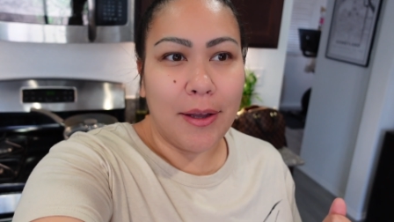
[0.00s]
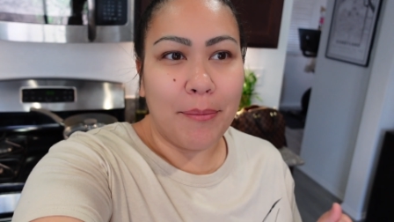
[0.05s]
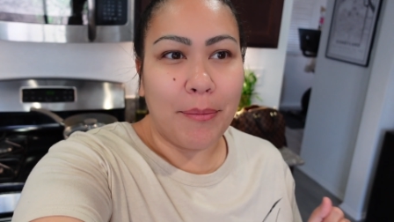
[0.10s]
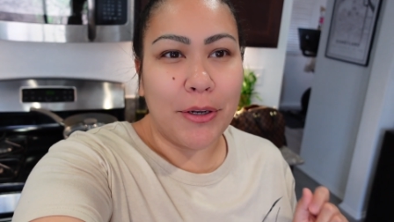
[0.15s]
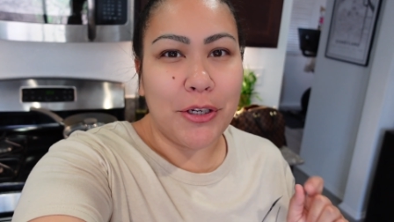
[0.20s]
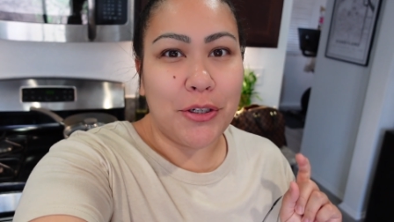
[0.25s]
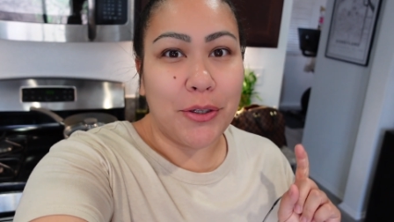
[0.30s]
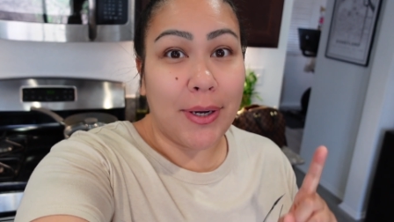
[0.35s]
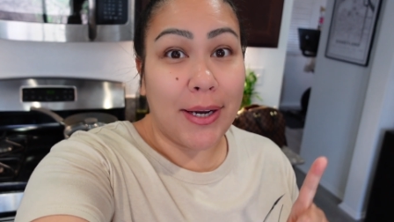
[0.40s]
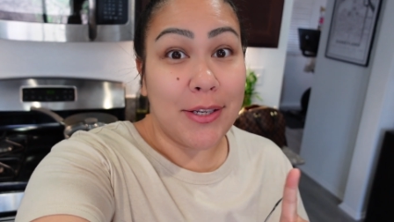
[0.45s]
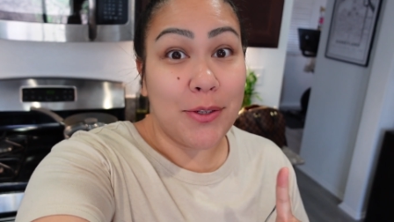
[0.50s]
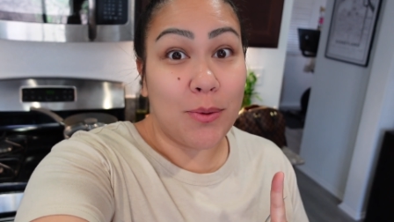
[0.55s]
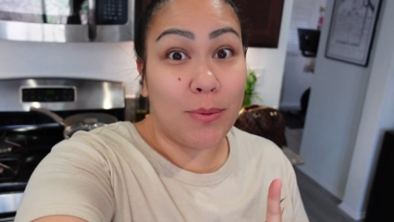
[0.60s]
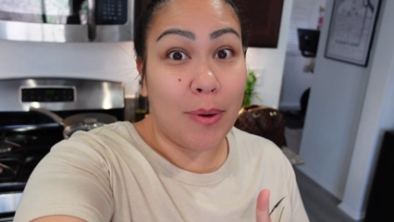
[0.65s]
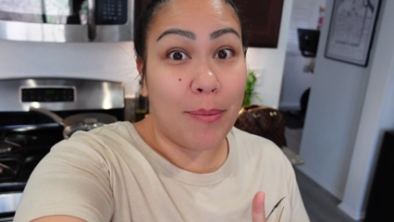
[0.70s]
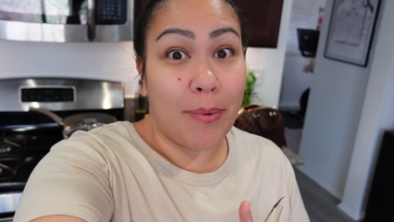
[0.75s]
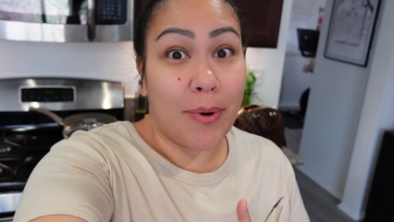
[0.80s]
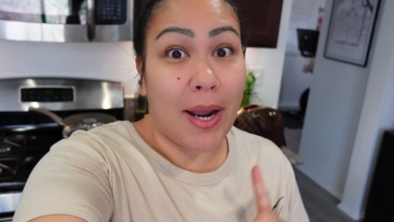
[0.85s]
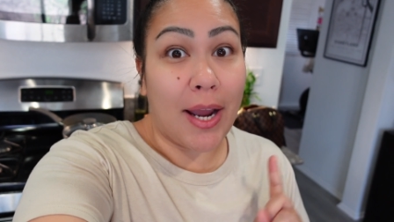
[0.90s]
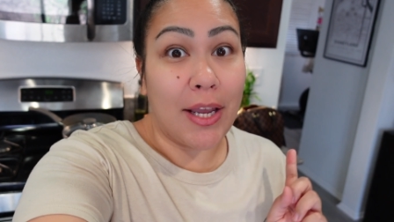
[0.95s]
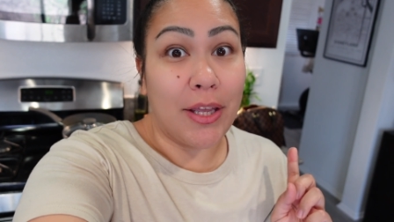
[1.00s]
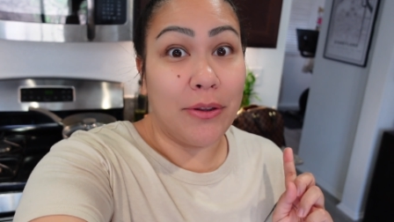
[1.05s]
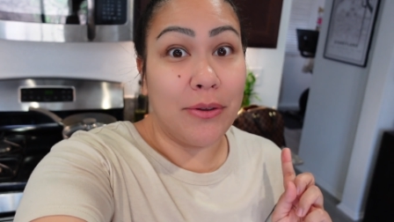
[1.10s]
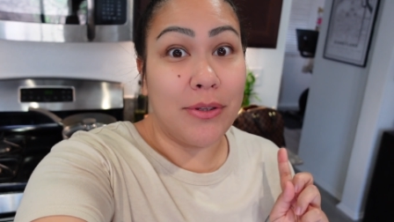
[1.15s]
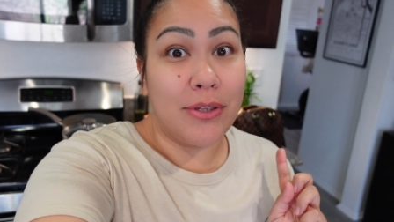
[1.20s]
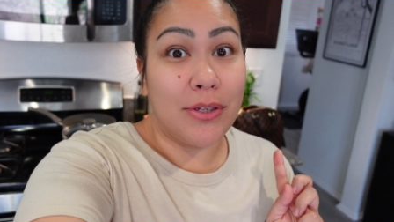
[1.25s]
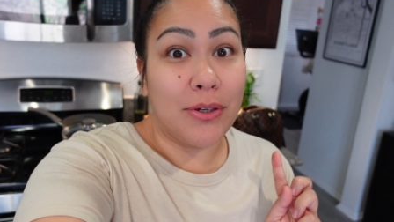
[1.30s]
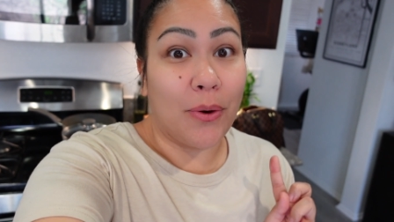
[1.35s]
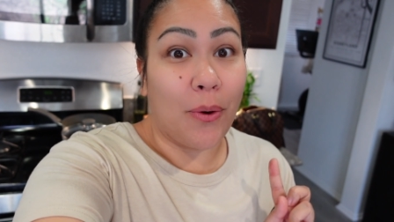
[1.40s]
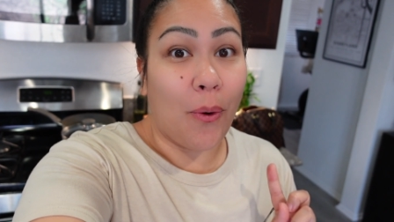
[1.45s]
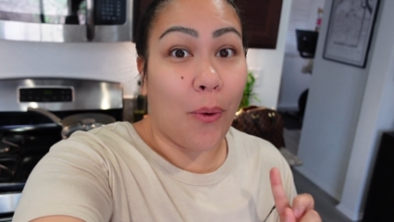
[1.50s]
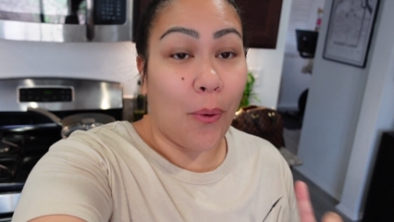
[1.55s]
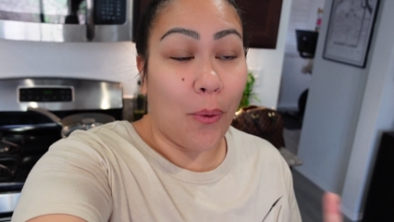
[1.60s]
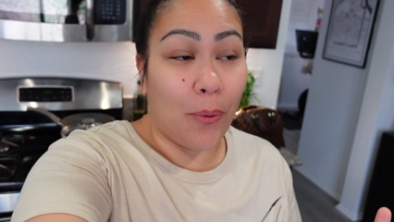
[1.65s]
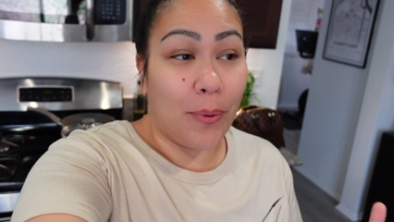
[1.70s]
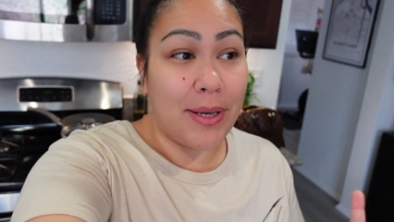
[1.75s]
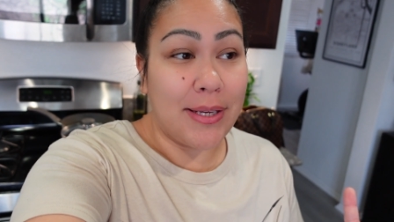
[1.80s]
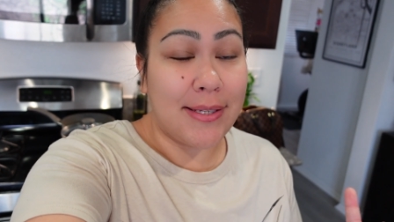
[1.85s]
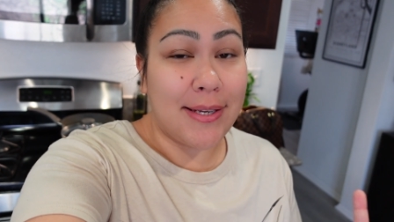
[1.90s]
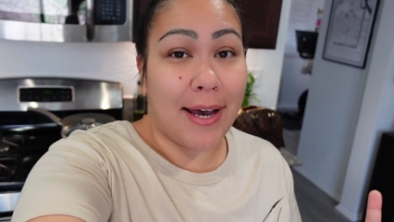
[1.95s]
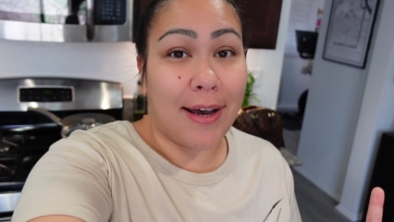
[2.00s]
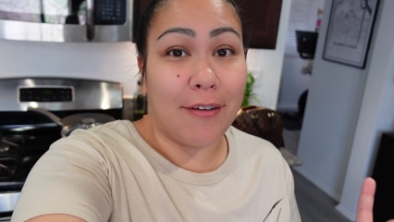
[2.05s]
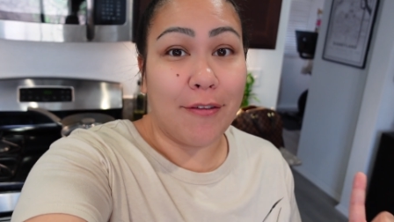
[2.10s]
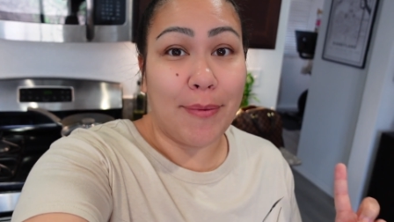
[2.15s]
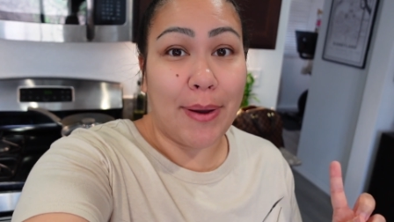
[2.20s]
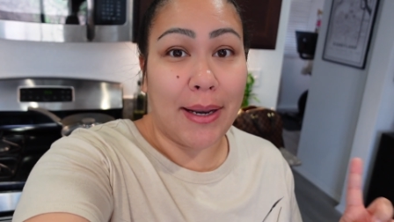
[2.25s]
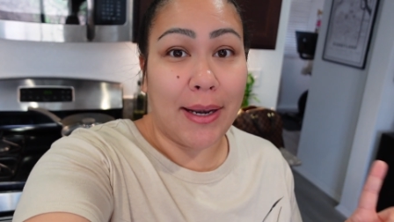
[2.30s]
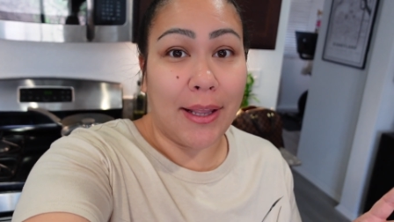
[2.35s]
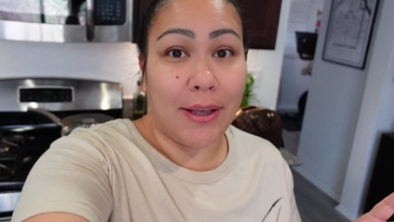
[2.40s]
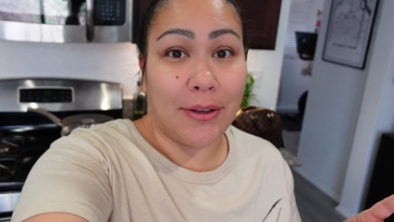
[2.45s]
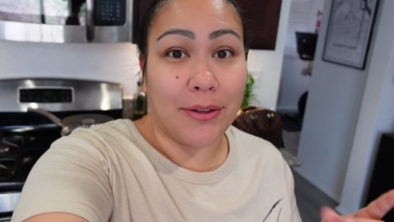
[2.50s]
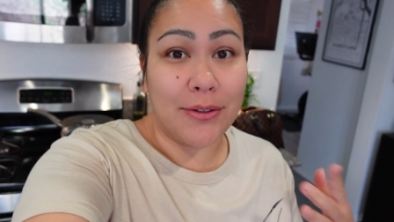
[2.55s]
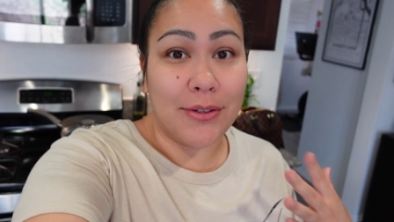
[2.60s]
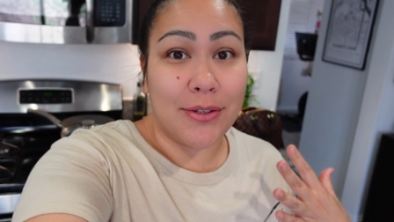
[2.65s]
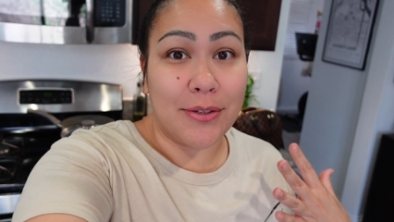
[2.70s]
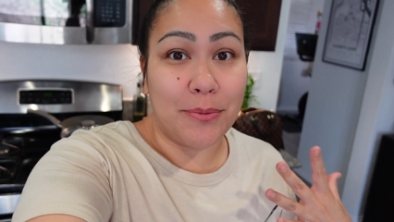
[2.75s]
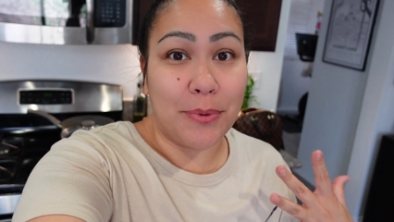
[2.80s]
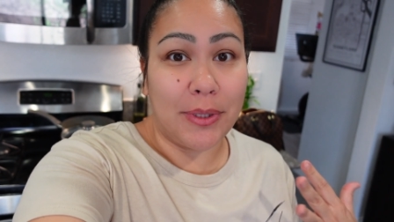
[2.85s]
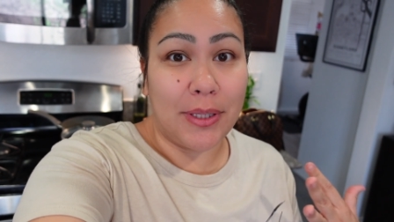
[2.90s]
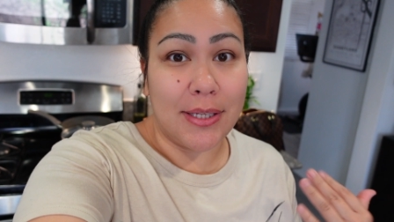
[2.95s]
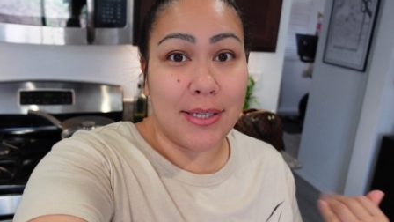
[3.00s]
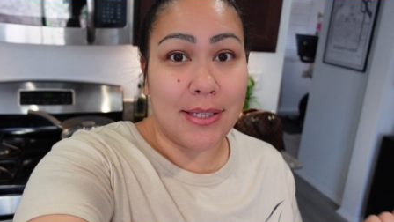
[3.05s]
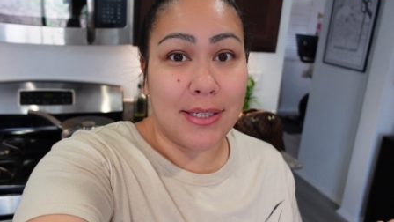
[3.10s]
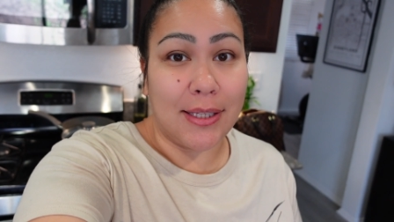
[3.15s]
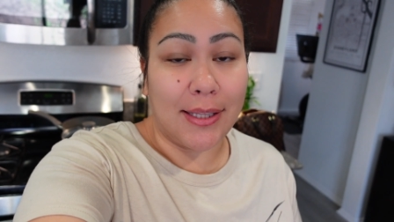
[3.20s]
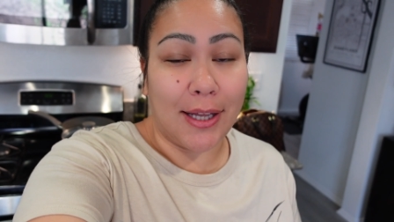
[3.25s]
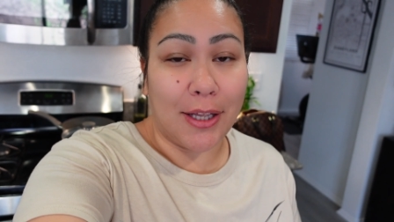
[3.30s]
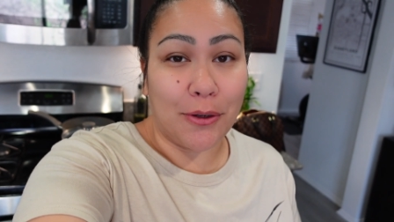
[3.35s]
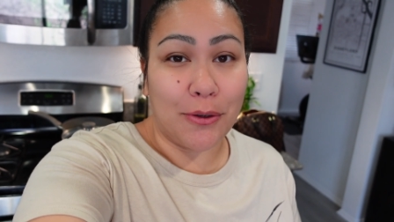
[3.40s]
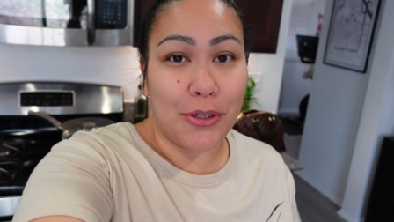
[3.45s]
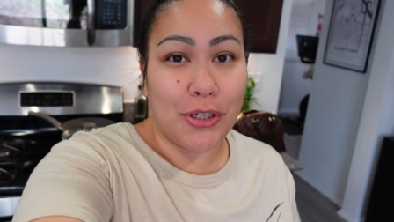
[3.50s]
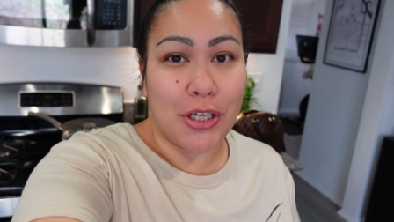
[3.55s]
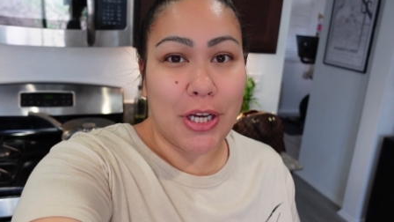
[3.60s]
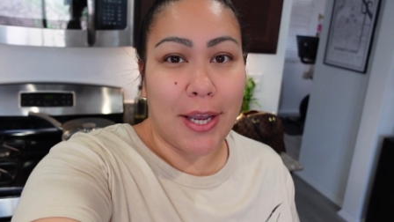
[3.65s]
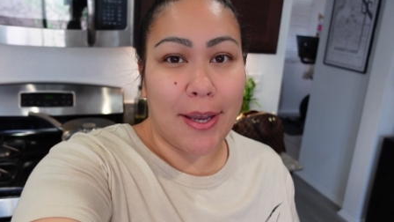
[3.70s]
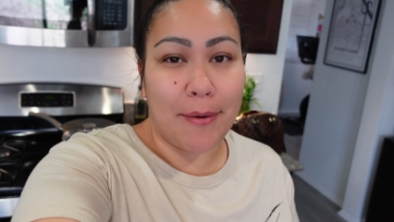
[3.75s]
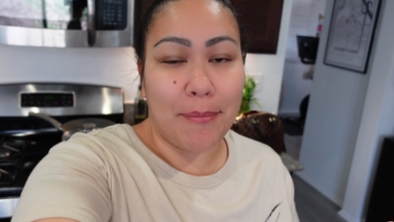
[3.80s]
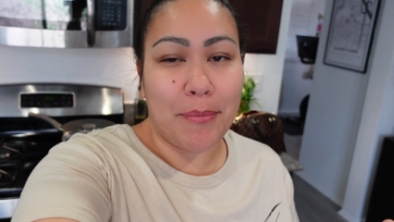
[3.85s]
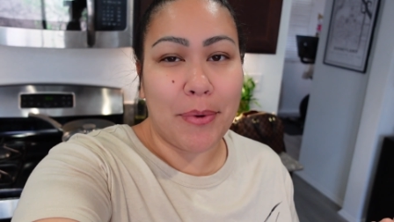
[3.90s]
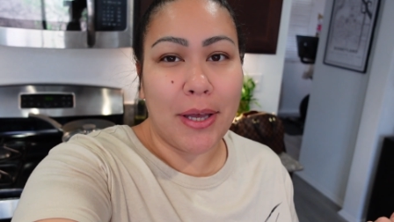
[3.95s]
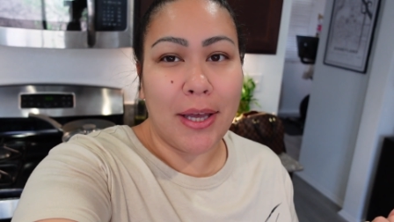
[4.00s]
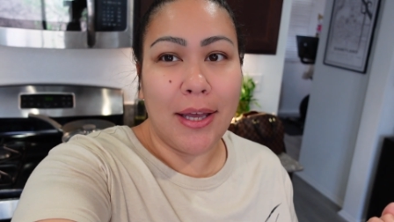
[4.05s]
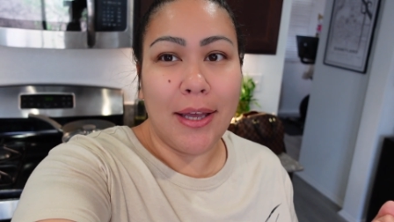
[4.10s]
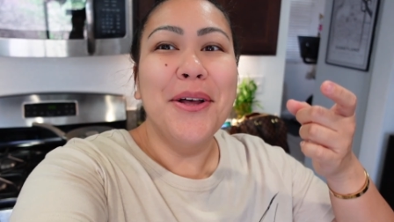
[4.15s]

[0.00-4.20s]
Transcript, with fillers: But you guys remember I used to always have my nails with the stiletto shape.